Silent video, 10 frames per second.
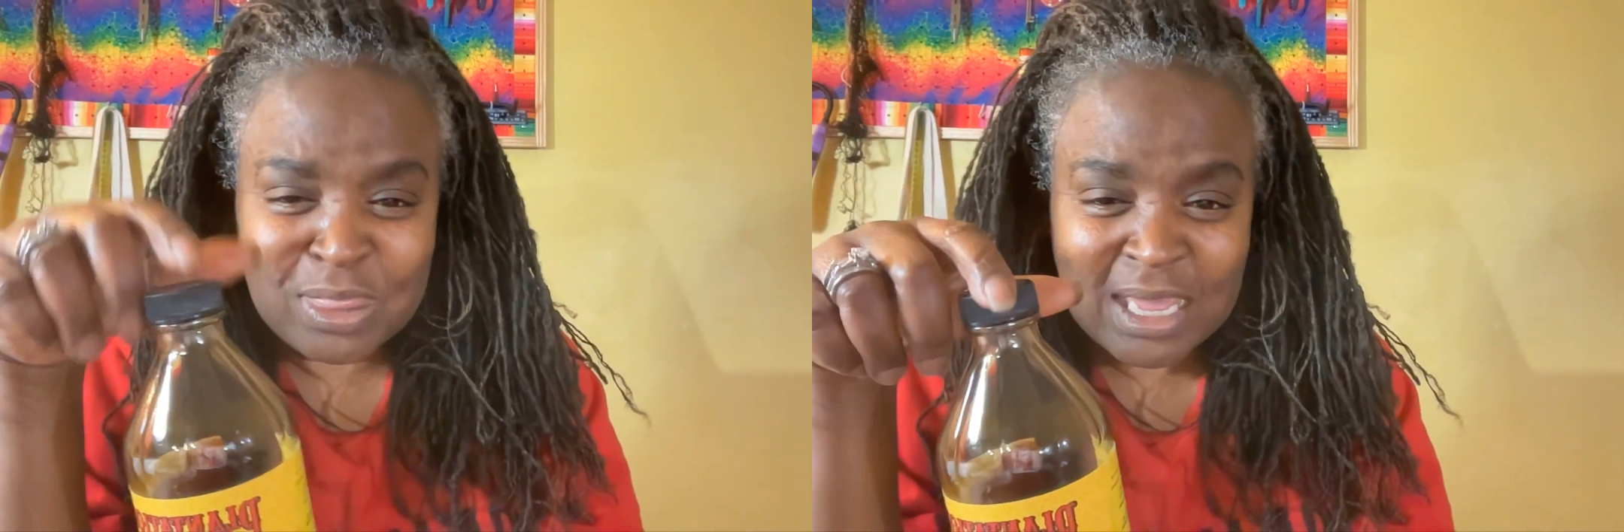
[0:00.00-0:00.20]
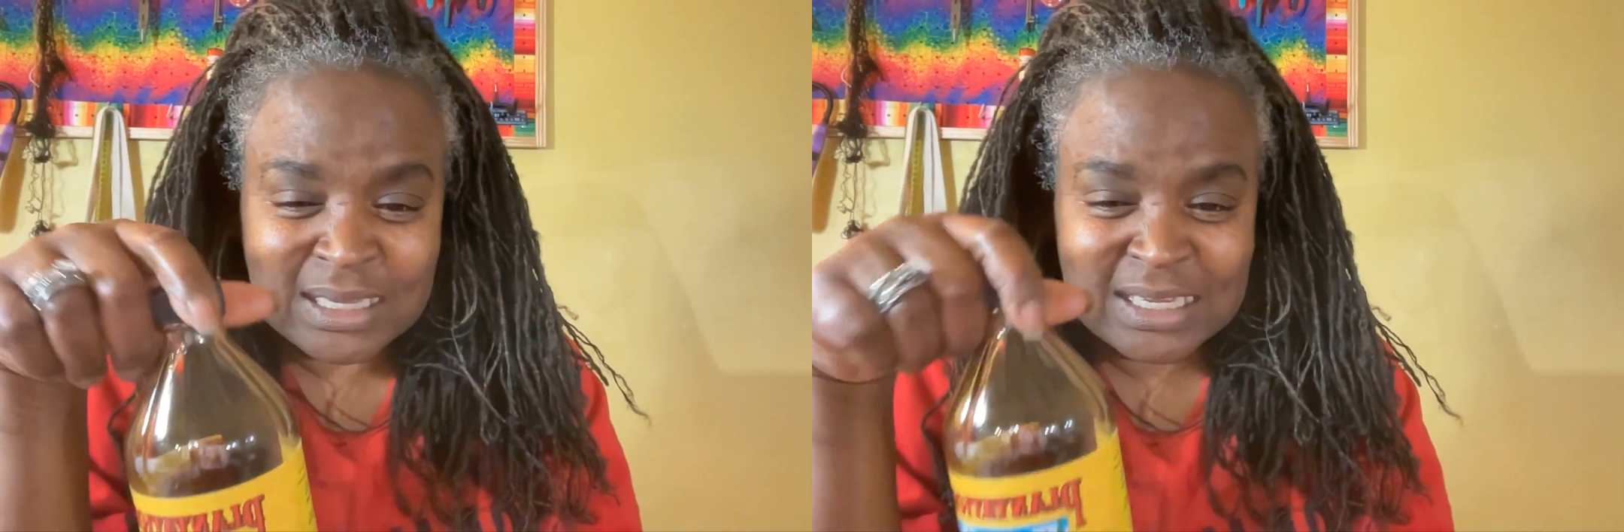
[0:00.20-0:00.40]

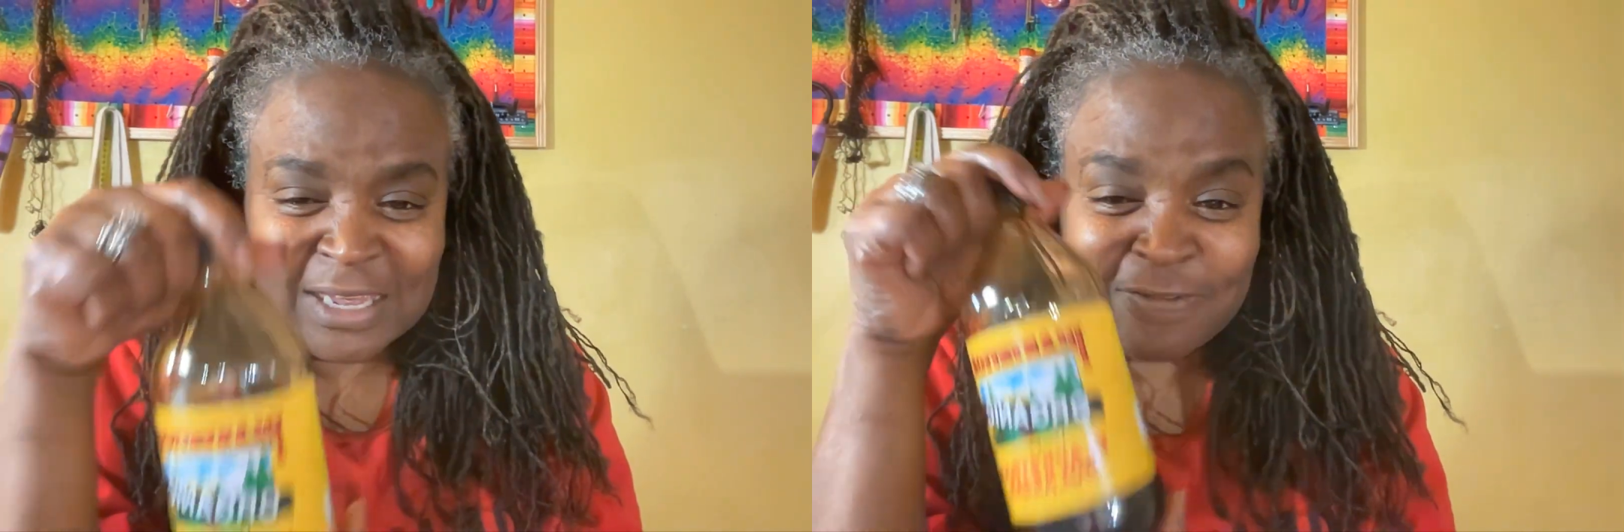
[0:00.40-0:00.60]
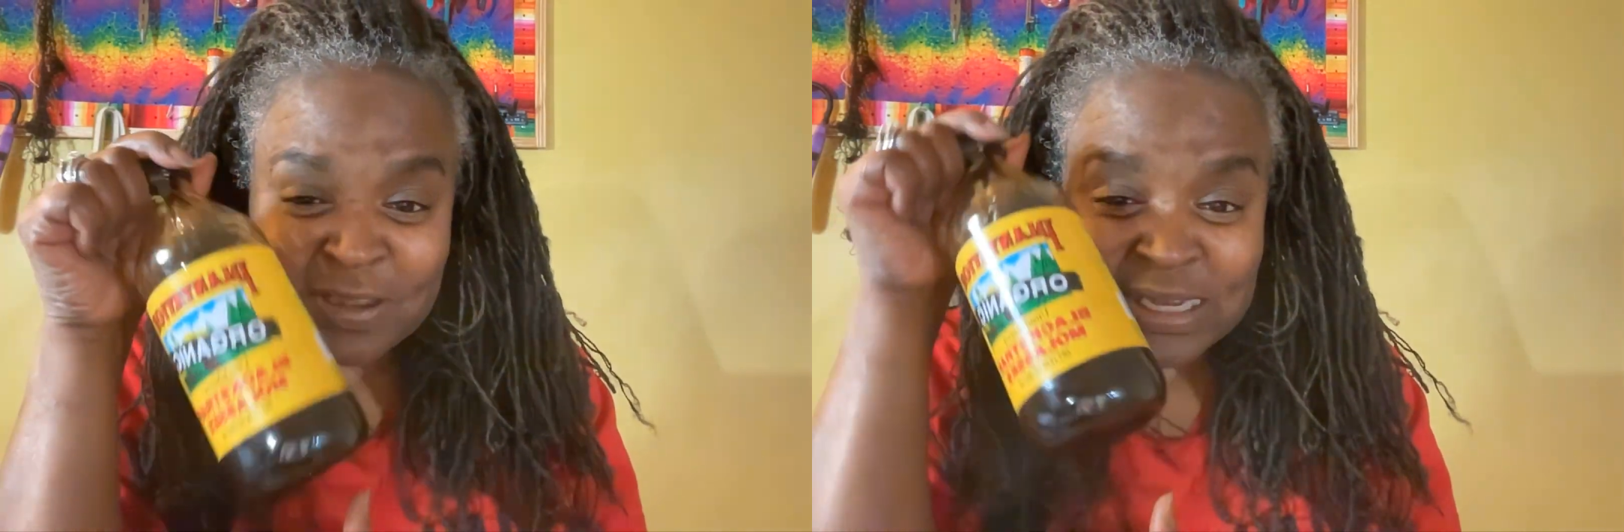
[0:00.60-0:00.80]

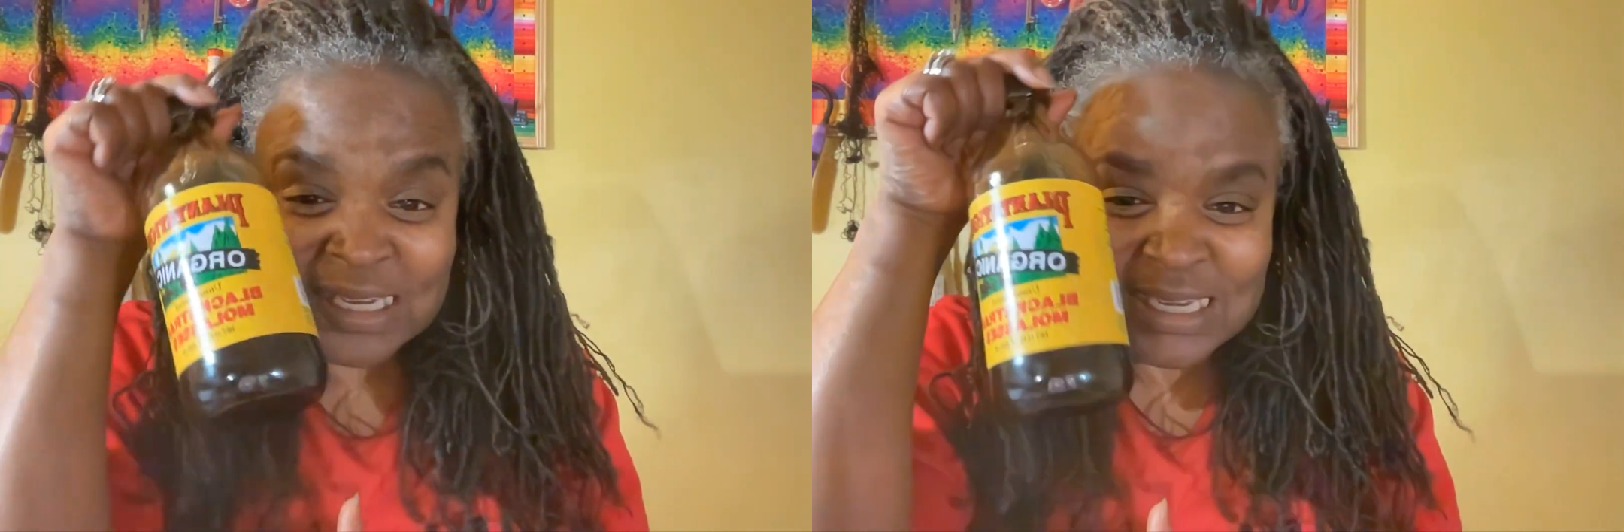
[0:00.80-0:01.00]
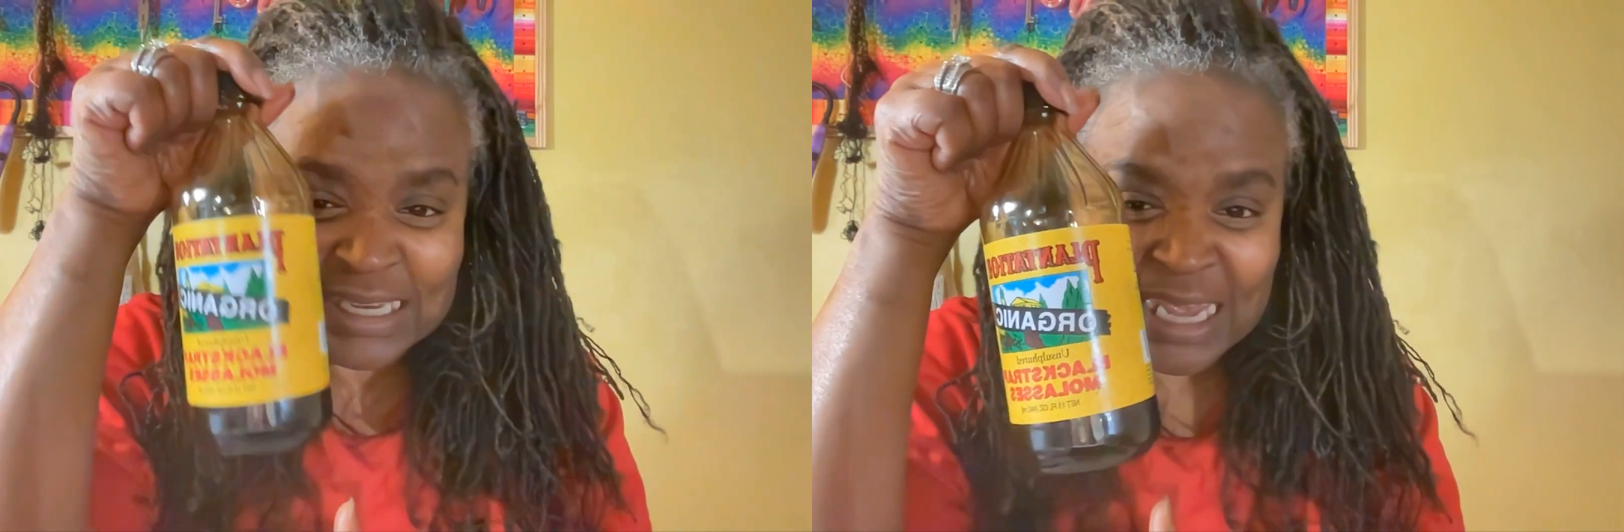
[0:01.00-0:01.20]
Thanksgiving
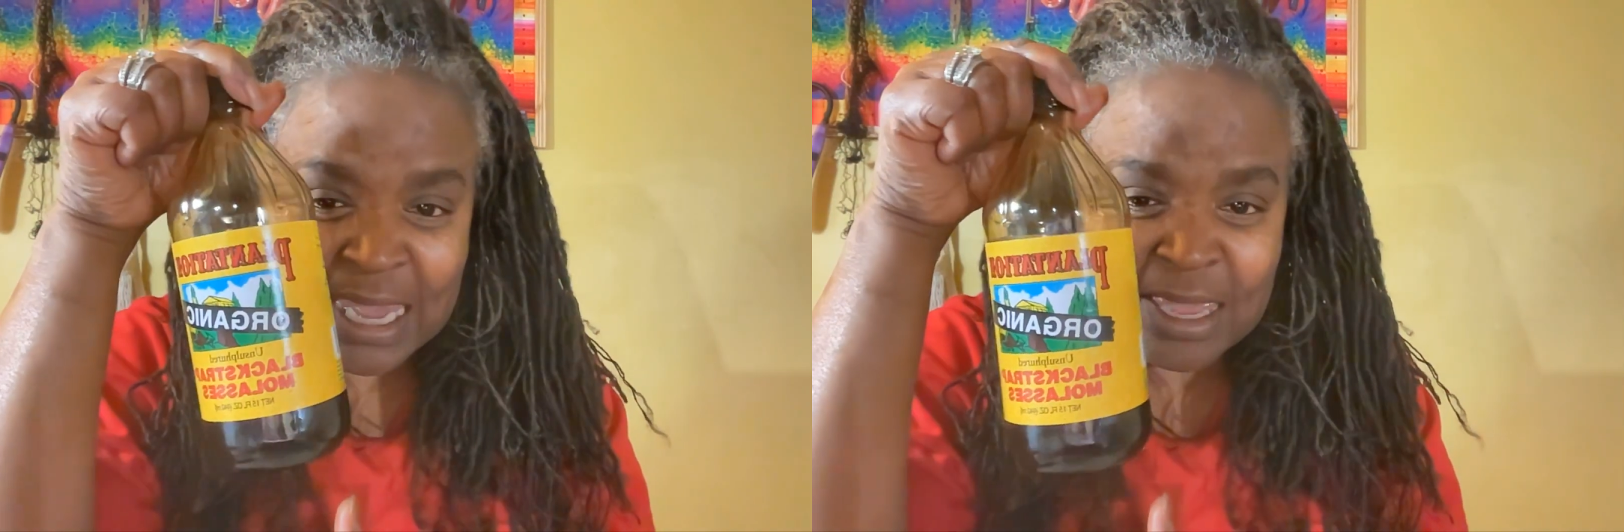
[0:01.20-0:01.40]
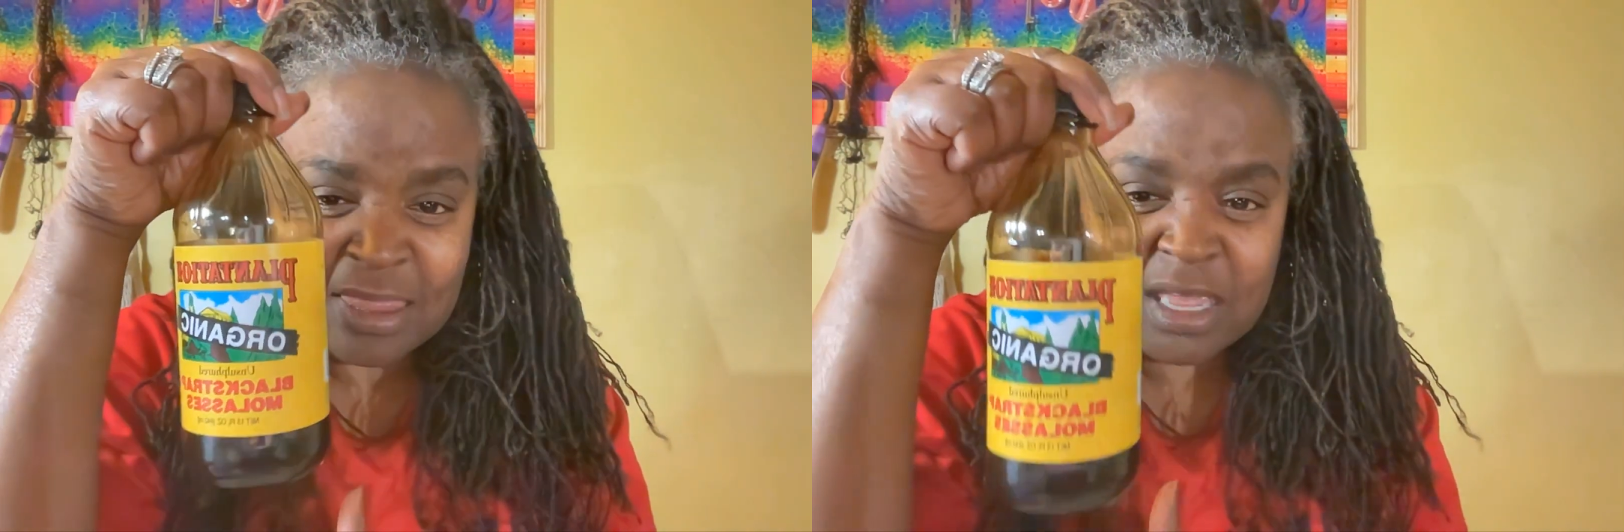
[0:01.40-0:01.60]

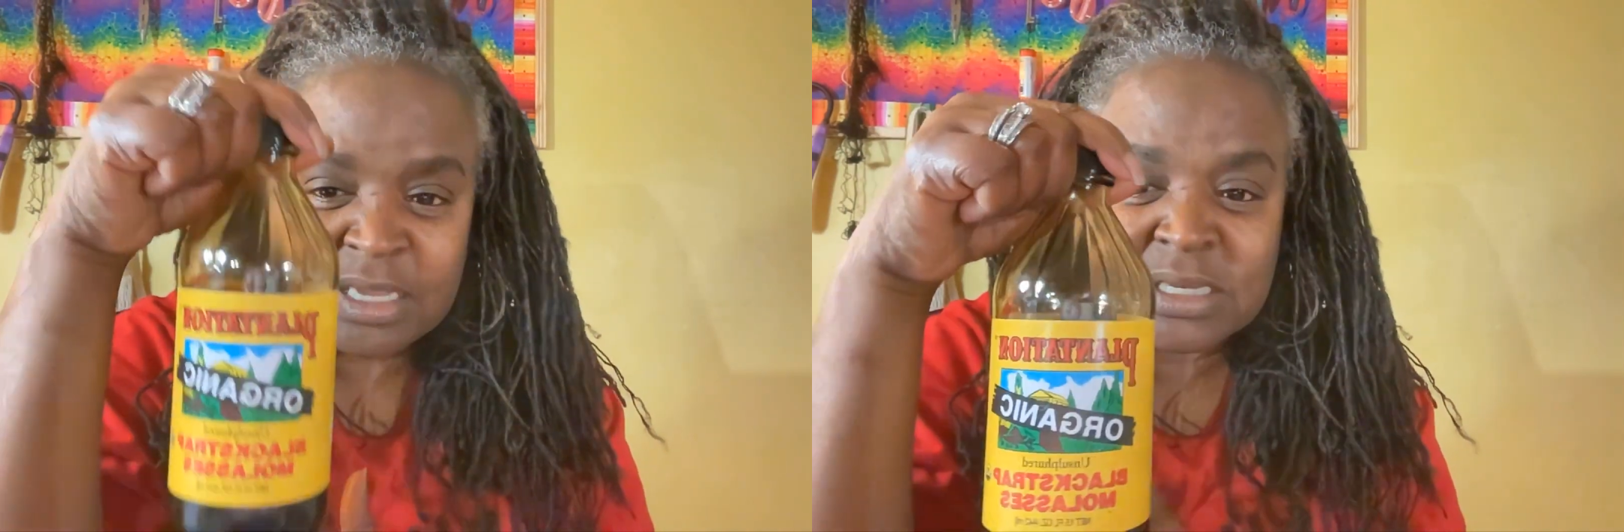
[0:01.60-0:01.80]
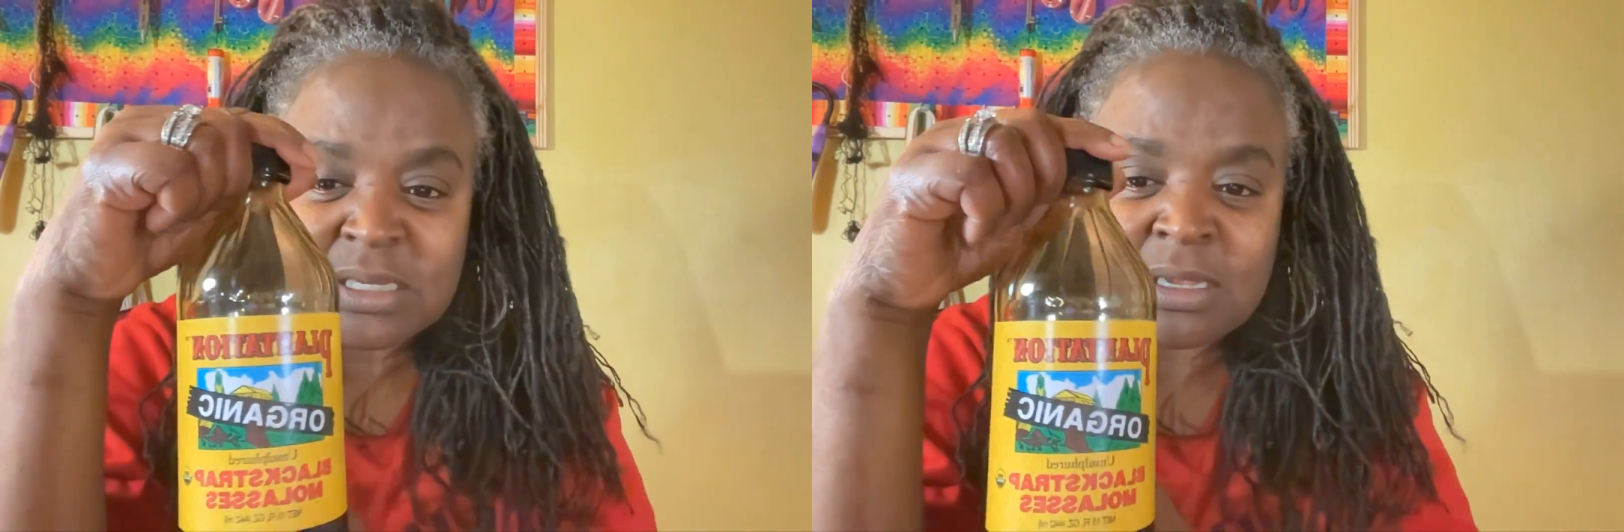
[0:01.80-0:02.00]
taking
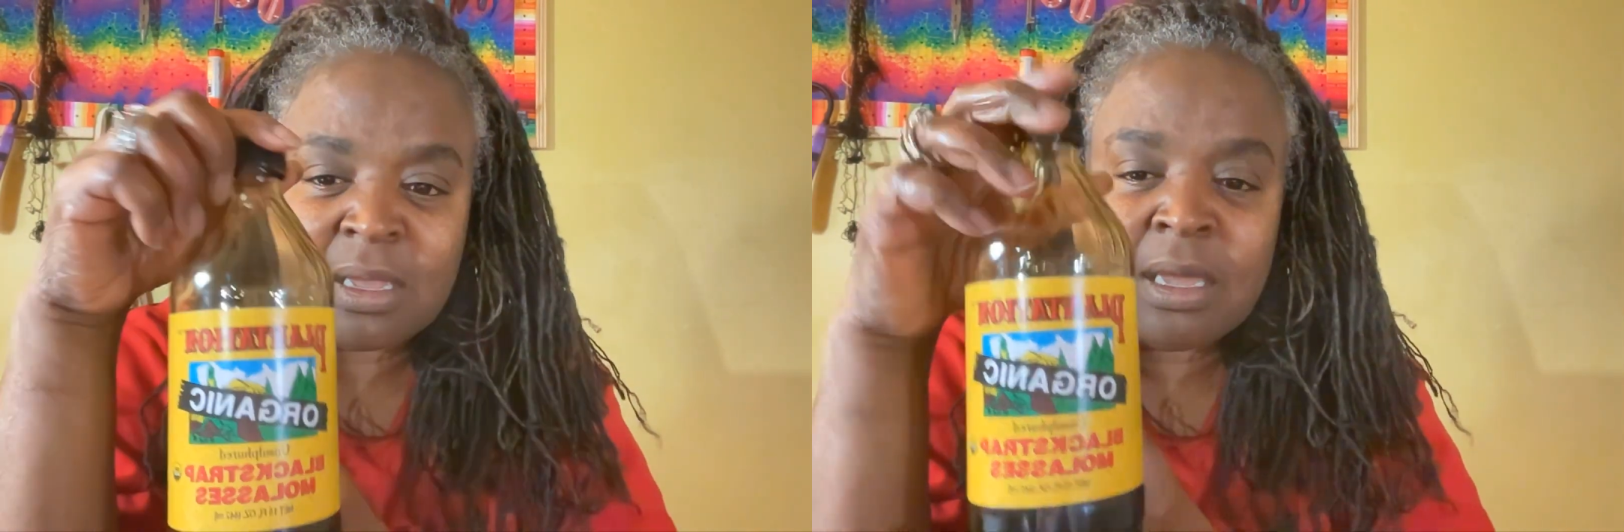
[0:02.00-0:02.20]
this.